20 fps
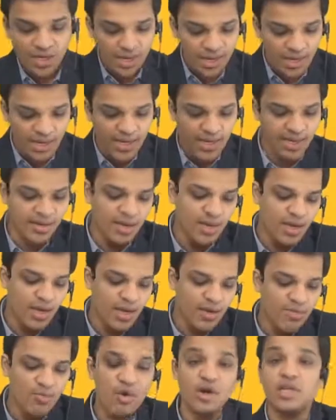Again,
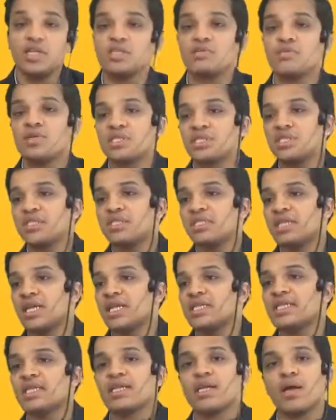what is machine
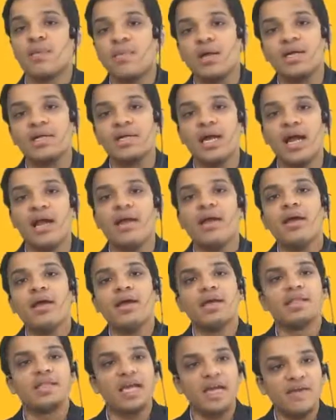cells and Kanban card,
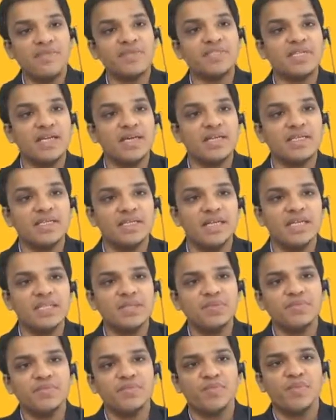that we shall discuss,
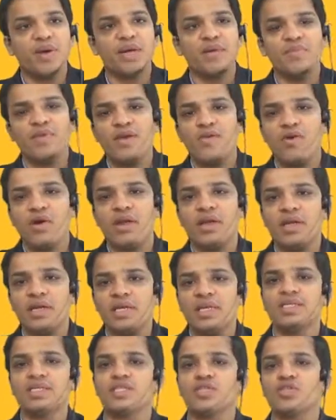but we have already
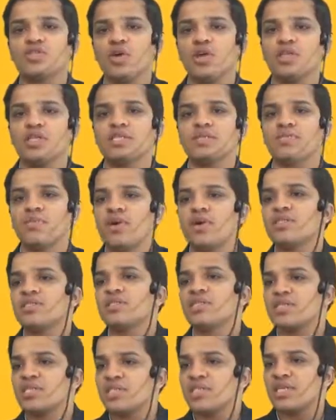discussed all these points,
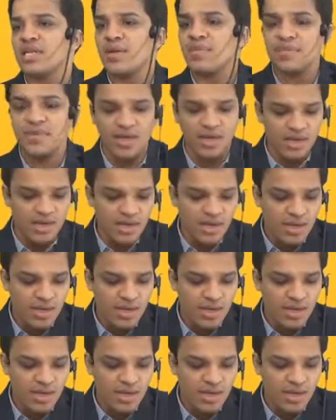just-in-time ka